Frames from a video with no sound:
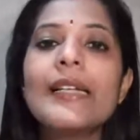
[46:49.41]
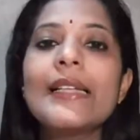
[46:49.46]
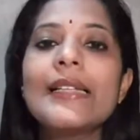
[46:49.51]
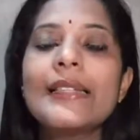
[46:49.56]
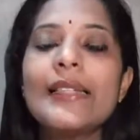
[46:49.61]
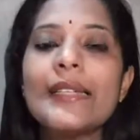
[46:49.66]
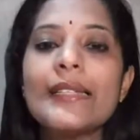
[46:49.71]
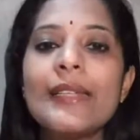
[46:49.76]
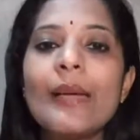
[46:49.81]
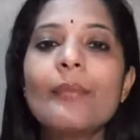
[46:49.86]

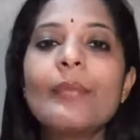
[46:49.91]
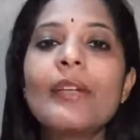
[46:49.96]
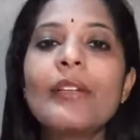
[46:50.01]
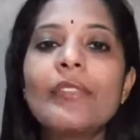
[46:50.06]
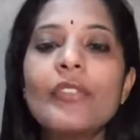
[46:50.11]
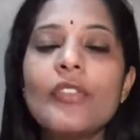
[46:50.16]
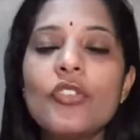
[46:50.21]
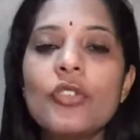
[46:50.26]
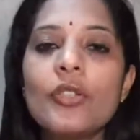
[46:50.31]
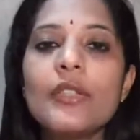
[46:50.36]
Is there some
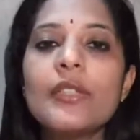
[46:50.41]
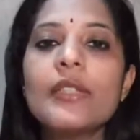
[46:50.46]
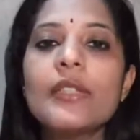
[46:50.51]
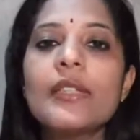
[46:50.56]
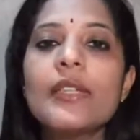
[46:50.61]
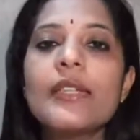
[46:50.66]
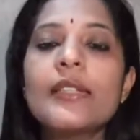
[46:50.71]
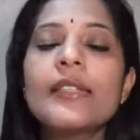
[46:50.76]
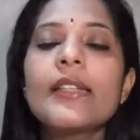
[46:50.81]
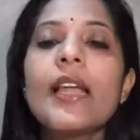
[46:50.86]

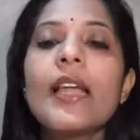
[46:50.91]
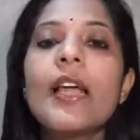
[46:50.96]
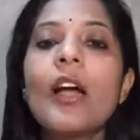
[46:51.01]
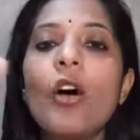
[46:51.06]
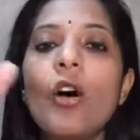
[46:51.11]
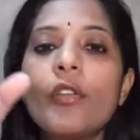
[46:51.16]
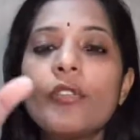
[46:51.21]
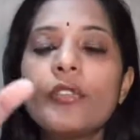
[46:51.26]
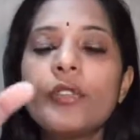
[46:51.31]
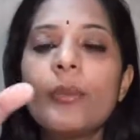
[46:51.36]
deficiencies
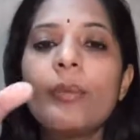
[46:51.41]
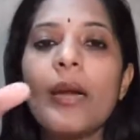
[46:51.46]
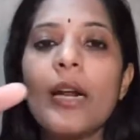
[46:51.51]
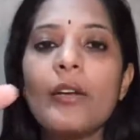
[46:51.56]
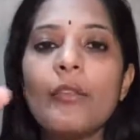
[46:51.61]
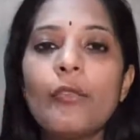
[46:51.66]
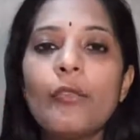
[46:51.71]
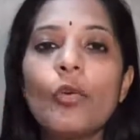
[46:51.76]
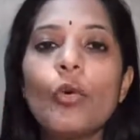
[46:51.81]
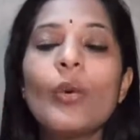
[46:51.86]
of the
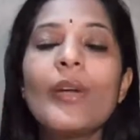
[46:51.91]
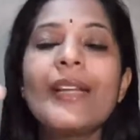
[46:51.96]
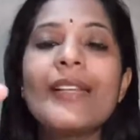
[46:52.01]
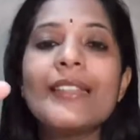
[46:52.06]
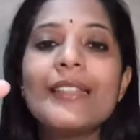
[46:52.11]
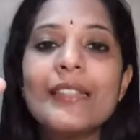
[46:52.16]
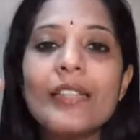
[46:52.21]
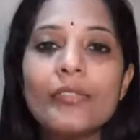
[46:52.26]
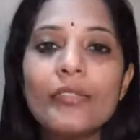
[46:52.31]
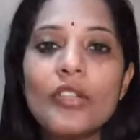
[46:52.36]
blood flow,
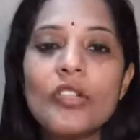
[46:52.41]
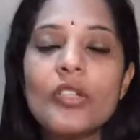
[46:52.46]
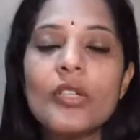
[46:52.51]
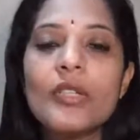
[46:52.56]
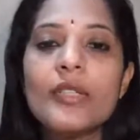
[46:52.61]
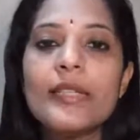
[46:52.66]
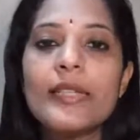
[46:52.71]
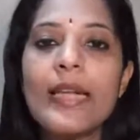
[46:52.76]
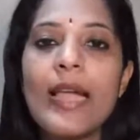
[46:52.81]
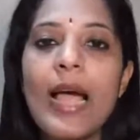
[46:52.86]

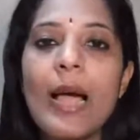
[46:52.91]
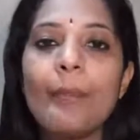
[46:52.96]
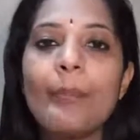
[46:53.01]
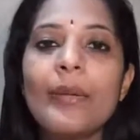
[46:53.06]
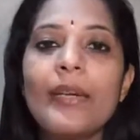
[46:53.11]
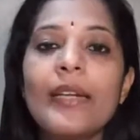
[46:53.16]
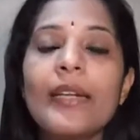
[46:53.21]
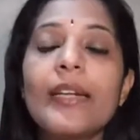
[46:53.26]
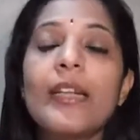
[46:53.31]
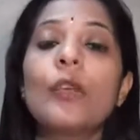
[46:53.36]
insufficiency
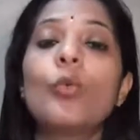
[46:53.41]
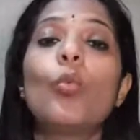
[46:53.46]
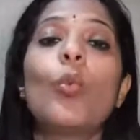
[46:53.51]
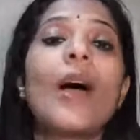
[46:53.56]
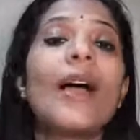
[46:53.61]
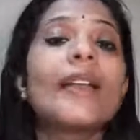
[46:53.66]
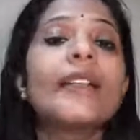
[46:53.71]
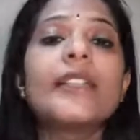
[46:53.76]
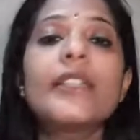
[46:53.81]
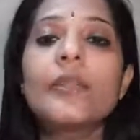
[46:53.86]
happening, and
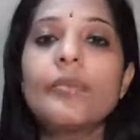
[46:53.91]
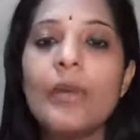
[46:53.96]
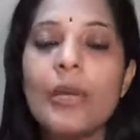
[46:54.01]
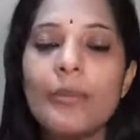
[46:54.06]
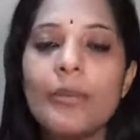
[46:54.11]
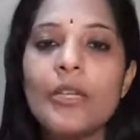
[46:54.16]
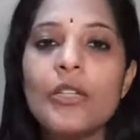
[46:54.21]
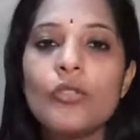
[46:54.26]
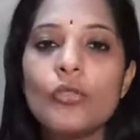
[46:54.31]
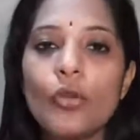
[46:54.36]
why this
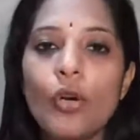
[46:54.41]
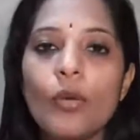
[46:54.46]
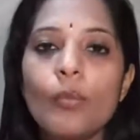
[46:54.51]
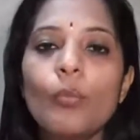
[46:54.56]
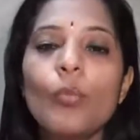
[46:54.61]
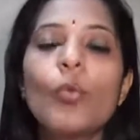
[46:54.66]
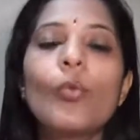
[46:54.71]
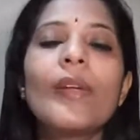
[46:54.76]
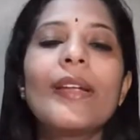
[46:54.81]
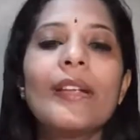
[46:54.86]
baby is
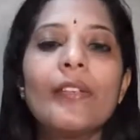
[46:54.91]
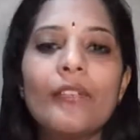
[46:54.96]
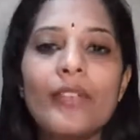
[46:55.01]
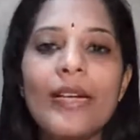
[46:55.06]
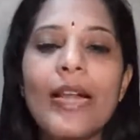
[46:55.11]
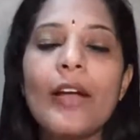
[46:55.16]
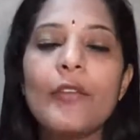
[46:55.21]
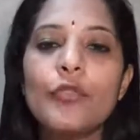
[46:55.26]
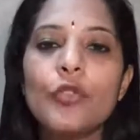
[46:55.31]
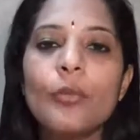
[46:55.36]
not moving
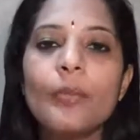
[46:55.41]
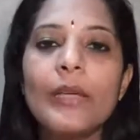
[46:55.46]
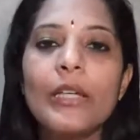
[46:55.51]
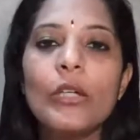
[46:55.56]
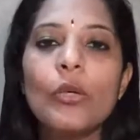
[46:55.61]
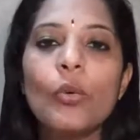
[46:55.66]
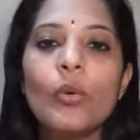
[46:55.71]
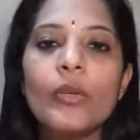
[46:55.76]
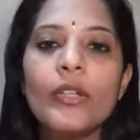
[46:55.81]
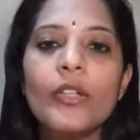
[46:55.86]
will have to be
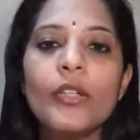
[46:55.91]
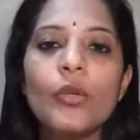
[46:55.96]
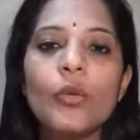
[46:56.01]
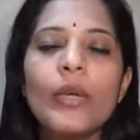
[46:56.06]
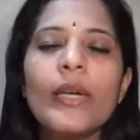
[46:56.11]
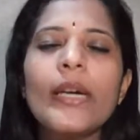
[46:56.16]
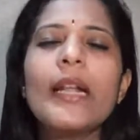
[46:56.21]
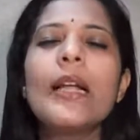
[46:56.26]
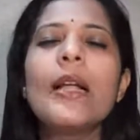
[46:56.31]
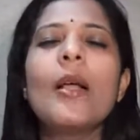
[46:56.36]
looked
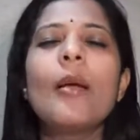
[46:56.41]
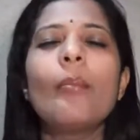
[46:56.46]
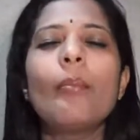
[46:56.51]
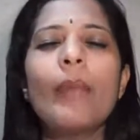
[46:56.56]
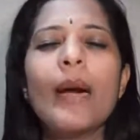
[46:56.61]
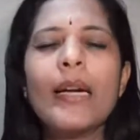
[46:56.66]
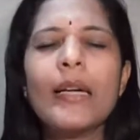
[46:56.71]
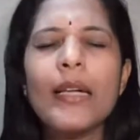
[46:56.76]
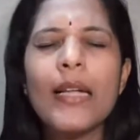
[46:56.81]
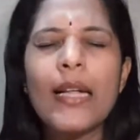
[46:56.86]
into it.
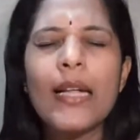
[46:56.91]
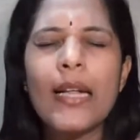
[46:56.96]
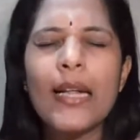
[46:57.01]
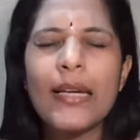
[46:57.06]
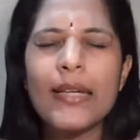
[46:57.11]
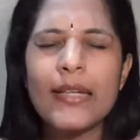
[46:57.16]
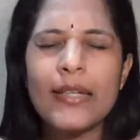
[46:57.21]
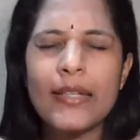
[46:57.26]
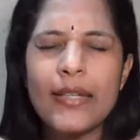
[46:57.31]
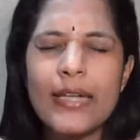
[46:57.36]
But
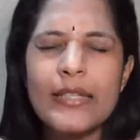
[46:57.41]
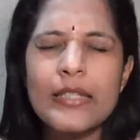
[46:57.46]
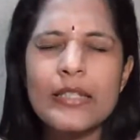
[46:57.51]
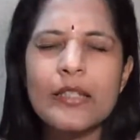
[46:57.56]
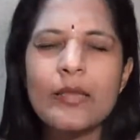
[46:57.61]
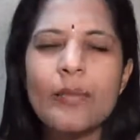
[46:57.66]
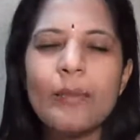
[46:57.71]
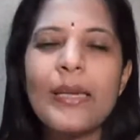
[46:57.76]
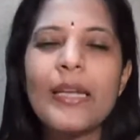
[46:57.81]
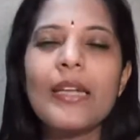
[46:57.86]

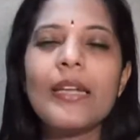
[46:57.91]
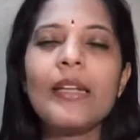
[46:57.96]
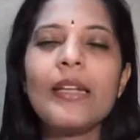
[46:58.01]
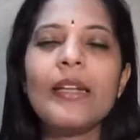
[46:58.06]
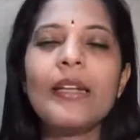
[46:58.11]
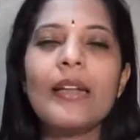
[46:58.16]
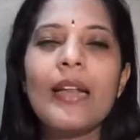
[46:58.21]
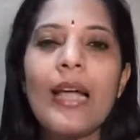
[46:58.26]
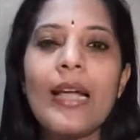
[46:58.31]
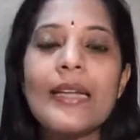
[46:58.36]
trust
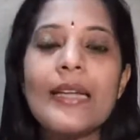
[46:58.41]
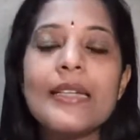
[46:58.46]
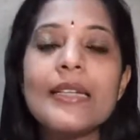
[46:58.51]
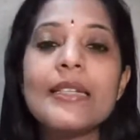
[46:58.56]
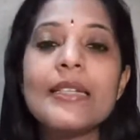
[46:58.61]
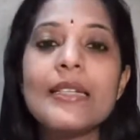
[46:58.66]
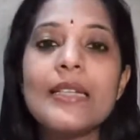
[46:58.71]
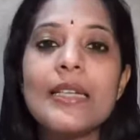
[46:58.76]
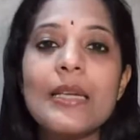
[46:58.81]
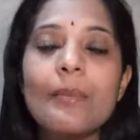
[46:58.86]
me,
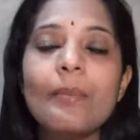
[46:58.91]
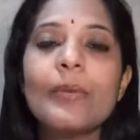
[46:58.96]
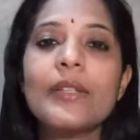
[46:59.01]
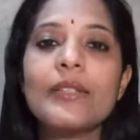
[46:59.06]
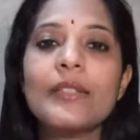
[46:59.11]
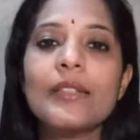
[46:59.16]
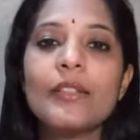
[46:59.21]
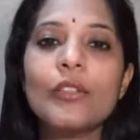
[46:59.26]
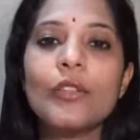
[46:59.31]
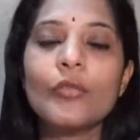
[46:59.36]

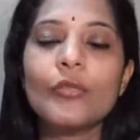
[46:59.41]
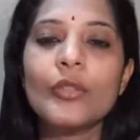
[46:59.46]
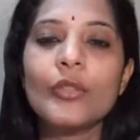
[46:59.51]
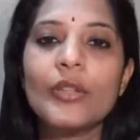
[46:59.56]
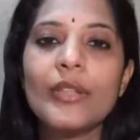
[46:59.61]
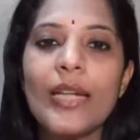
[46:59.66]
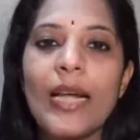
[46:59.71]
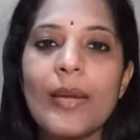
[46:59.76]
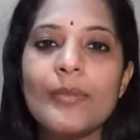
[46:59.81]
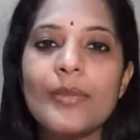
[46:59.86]
90% of
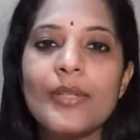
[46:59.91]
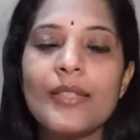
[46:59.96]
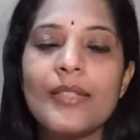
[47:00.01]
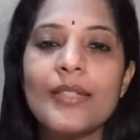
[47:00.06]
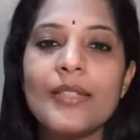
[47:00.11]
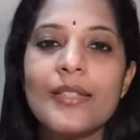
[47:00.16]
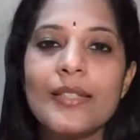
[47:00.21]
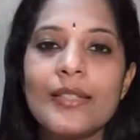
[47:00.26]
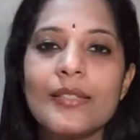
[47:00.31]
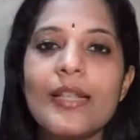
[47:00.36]
the times it
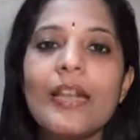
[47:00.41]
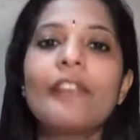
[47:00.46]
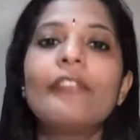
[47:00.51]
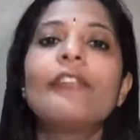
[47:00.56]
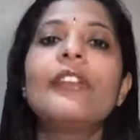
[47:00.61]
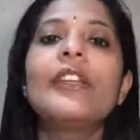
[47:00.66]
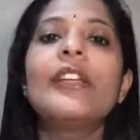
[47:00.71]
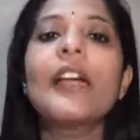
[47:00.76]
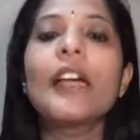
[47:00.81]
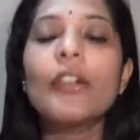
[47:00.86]
is just that
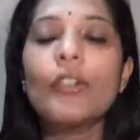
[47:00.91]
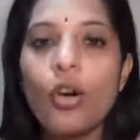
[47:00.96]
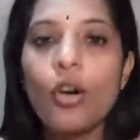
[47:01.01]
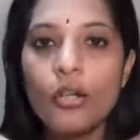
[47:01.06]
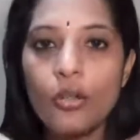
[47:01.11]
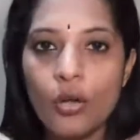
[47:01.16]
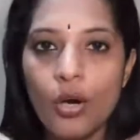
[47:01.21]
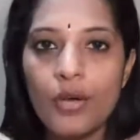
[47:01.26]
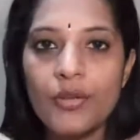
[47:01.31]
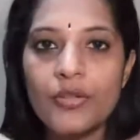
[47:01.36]
we are
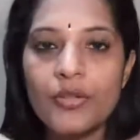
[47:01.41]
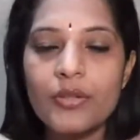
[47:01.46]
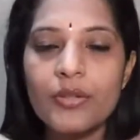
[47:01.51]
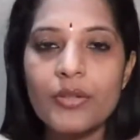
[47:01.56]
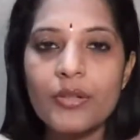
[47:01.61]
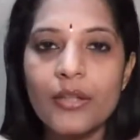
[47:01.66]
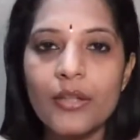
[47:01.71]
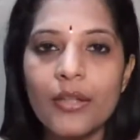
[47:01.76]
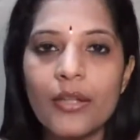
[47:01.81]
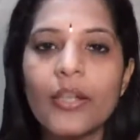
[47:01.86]
not
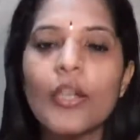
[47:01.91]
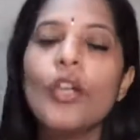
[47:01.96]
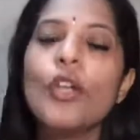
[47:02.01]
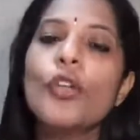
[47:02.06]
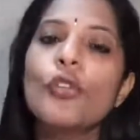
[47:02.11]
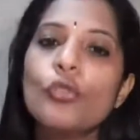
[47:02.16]
concentrating.